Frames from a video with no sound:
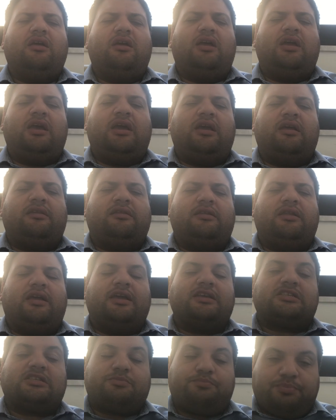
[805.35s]
and
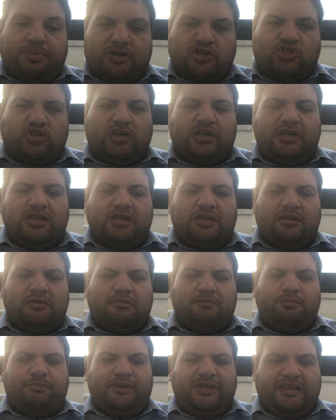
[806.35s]

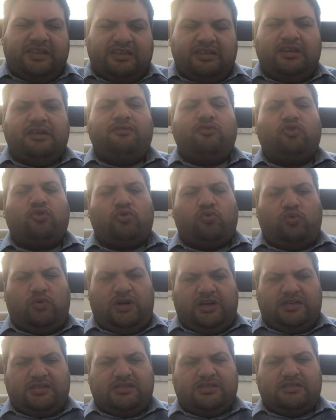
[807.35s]
especially behavior
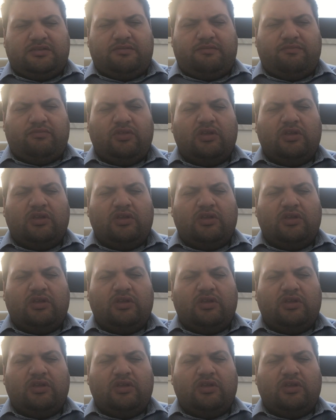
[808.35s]
wise